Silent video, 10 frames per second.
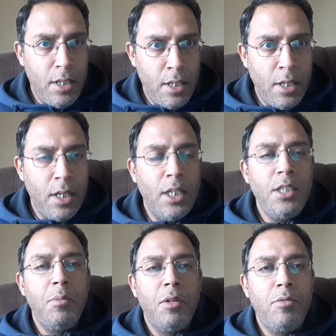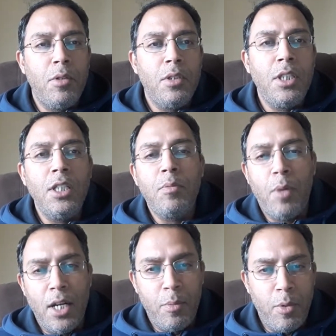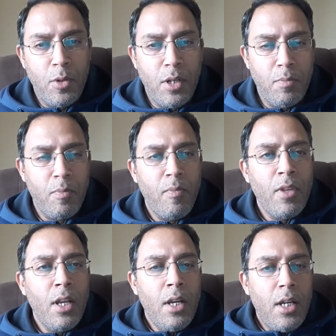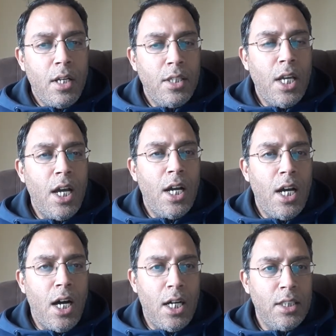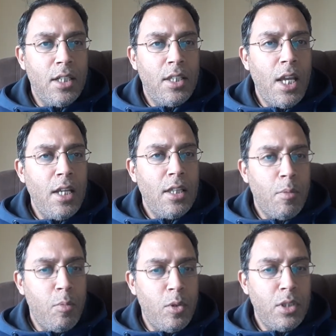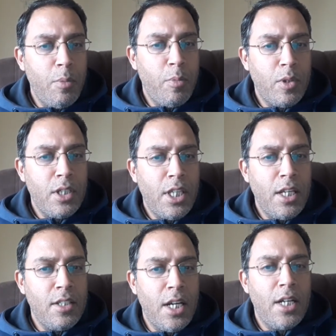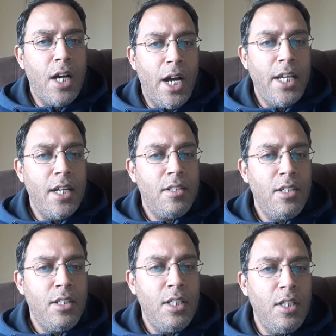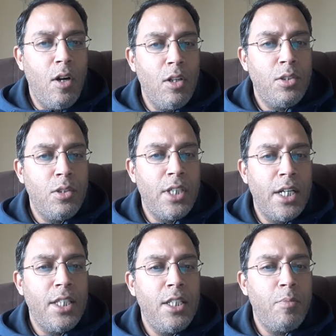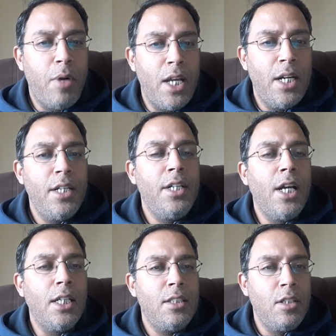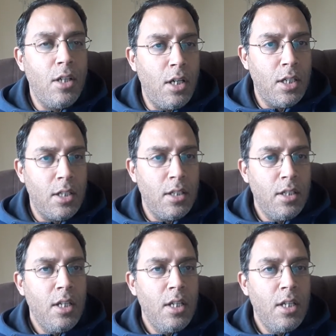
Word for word: eligible for this pilot program. The other thing, the most important thing said, IRCC also said this pilot does not.